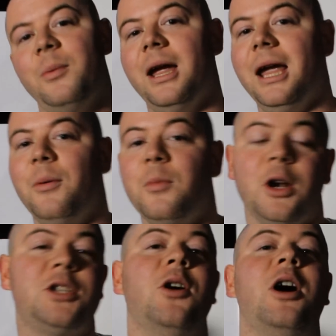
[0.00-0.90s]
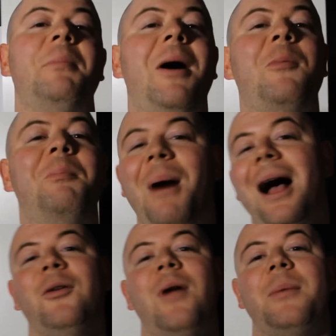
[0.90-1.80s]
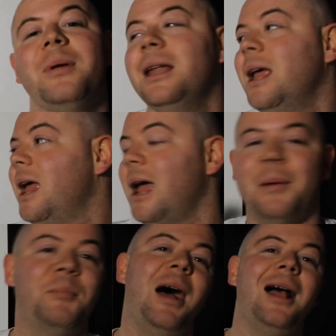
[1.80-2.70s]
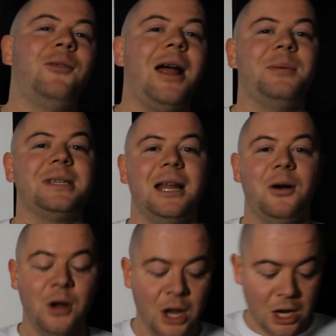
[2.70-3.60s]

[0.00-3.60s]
I'm going to talk about battle rapping and battle rappers now.